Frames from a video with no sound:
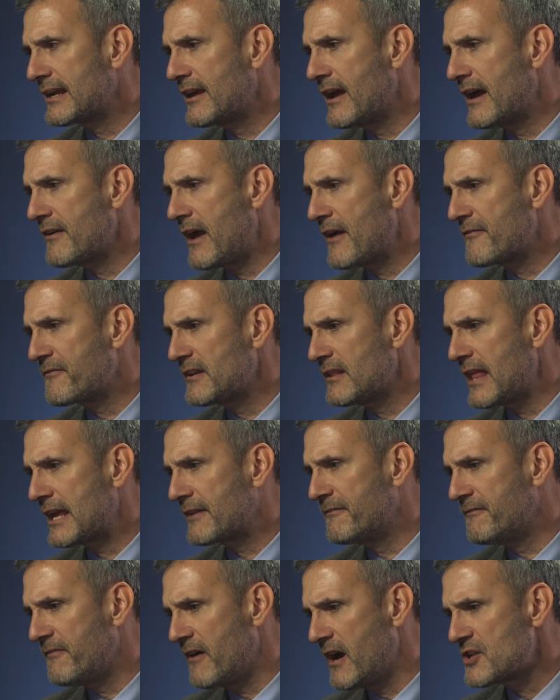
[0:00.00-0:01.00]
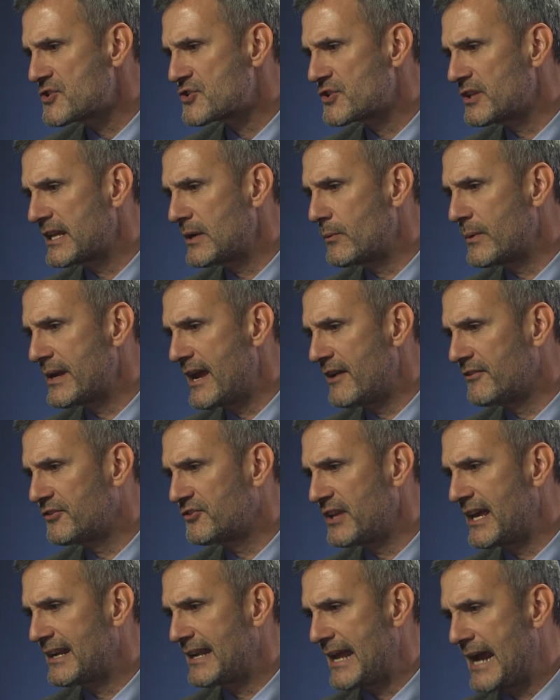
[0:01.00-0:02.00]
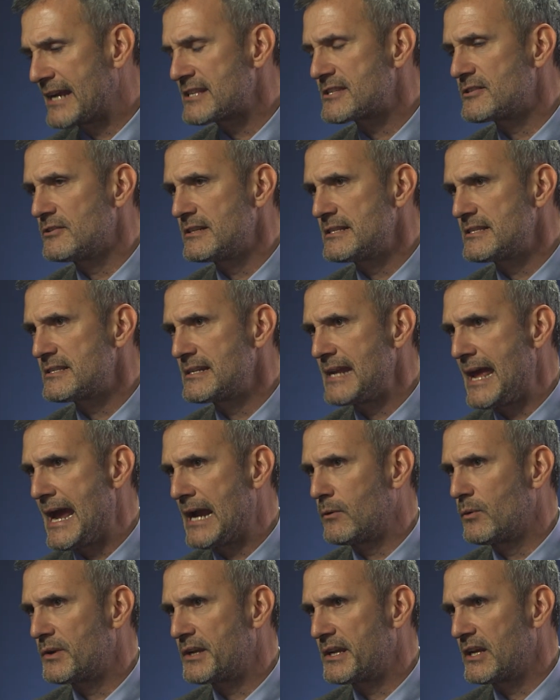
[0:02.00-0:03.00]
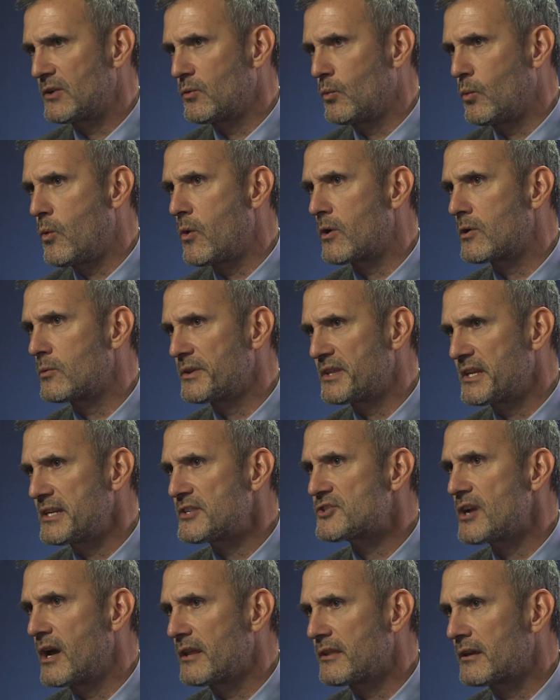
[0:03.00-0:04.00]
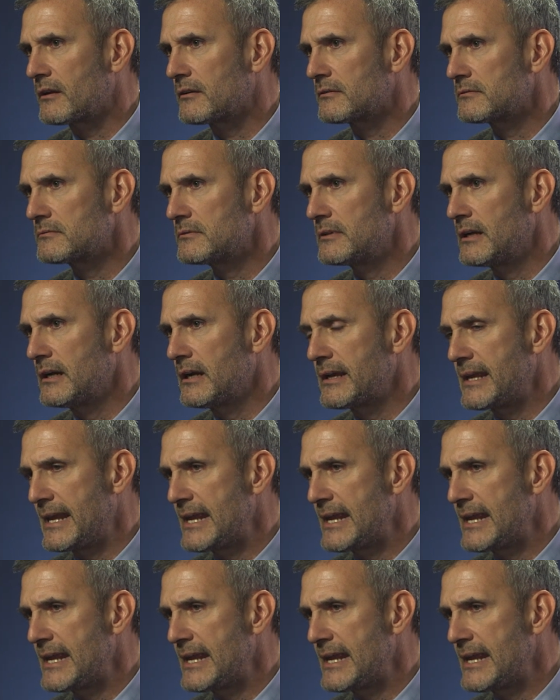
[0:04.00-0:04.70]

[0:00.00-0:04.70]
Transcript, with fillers: I, I, feel like functionally we have set excellence and equity at war with each other uh,